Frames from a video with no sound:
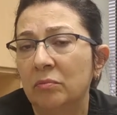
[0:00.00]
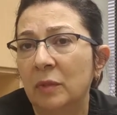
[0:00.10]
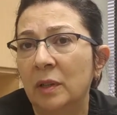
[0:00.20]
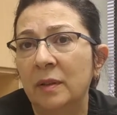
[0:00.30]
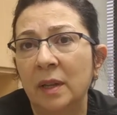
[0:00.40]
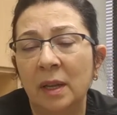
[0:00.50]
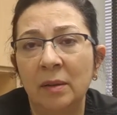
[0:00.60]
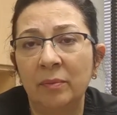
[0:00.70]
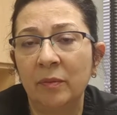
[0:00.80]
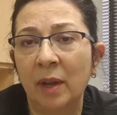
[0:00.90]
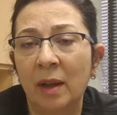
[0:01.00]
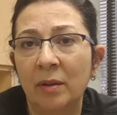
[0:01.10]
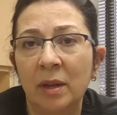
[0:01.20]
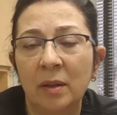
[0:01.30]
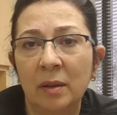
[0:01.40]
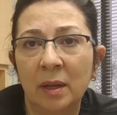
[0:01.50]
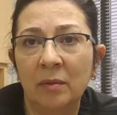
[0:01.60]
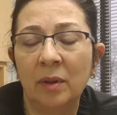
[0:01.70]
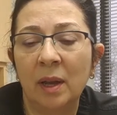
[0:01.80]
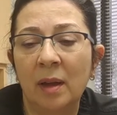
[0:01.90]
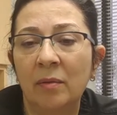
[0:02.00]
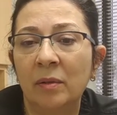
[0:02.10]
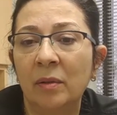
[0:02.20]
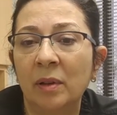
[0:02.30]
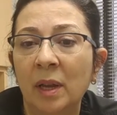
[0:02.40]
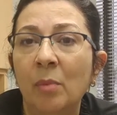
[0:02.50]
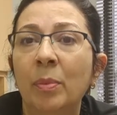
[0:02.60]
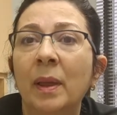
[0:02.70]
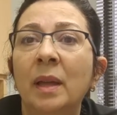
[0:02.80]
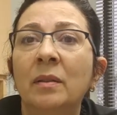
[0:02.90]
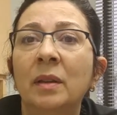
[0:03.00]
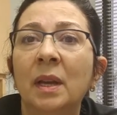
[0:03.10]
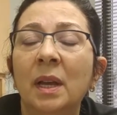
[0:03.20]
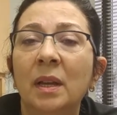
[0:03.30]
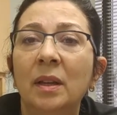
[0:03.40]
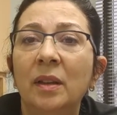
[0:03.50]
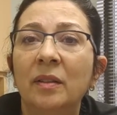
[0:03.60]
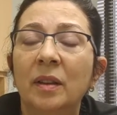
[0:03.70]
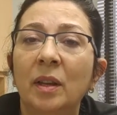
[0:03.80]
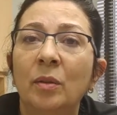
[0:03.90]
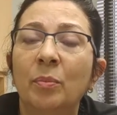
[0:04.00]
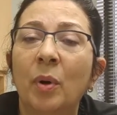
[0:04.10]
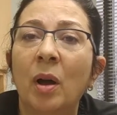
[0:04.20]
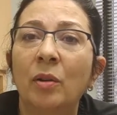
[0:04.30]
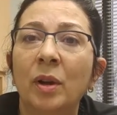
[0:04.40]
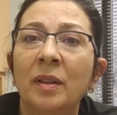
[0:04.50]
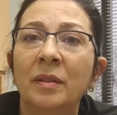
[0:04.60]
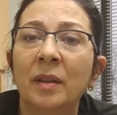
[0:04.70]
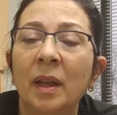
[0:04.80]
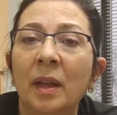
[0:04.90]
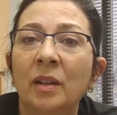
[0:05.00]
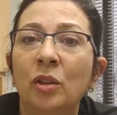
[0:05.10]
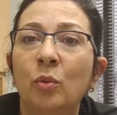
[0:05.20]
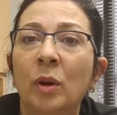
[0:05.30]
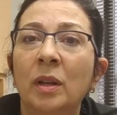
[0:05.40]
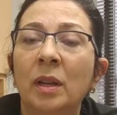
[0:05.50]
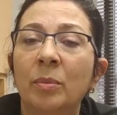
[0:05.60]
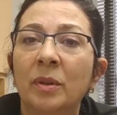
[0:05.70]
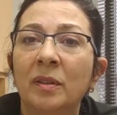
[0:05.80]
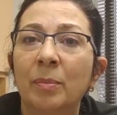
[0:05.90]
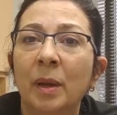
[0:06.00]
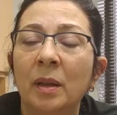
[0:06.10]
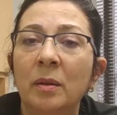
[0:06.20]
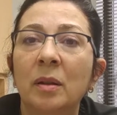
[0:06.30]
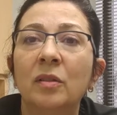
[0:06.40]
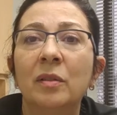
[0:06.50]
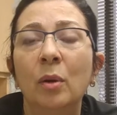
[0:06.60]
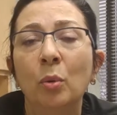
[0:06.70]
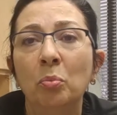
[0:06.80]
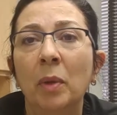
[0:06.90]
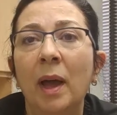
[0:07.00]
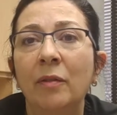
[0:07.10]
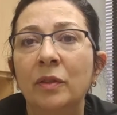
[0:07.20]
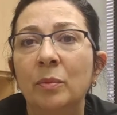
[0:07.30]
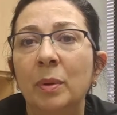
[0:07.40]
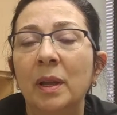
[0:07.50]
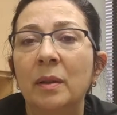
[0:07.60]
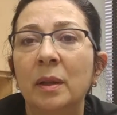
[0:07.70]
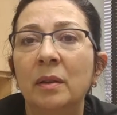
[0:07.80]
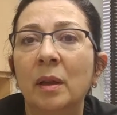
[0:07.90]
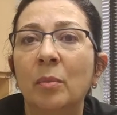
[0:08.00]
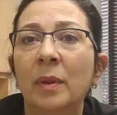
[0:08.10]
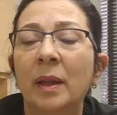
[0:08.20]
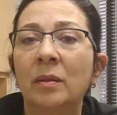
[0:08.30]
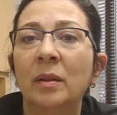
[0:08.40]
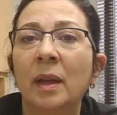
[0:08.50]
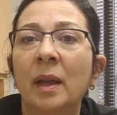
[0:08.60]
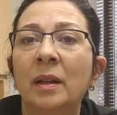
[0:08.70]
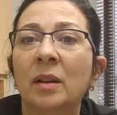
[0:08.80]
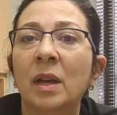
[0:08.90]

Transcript: let's say we have a case that we have an implant is in progress and you want to keep the space. So after placing the implant and